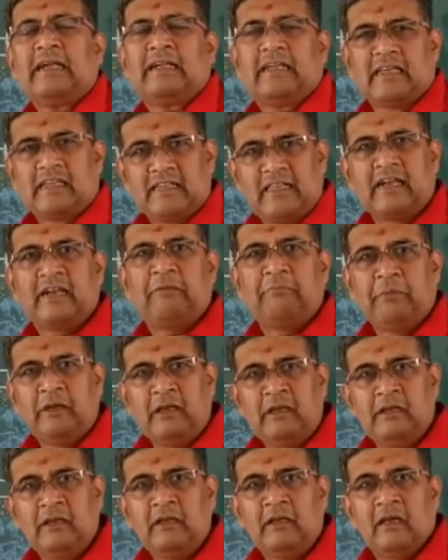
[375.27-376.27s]
Does that
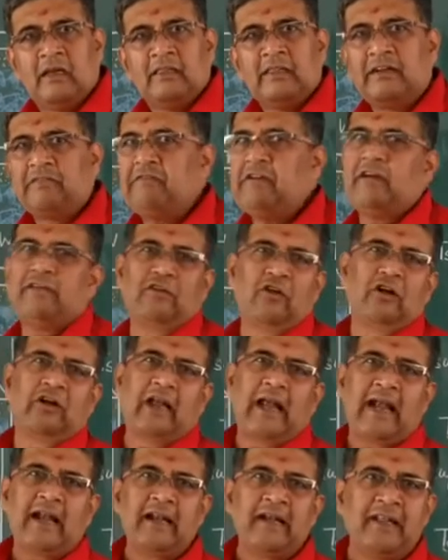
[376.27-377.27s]
mean that we have not
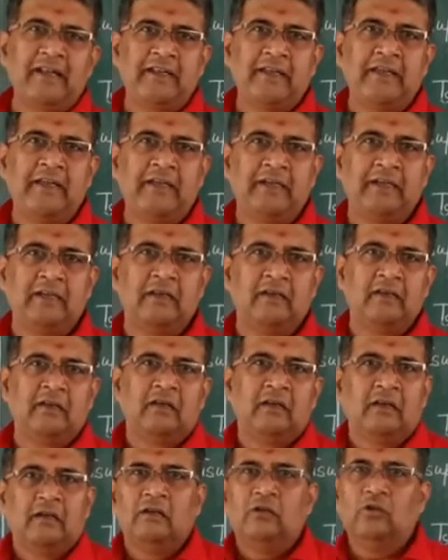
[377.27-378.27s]
added any
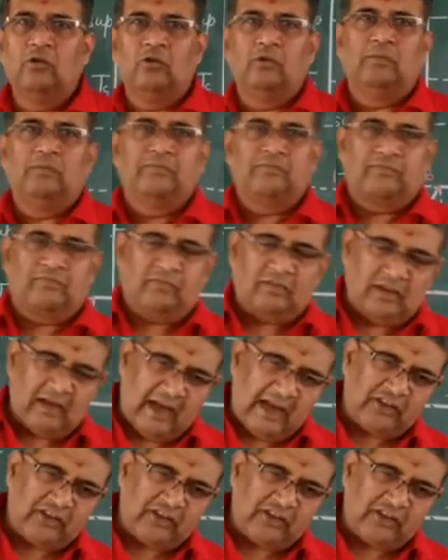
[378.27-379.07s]
heat? No.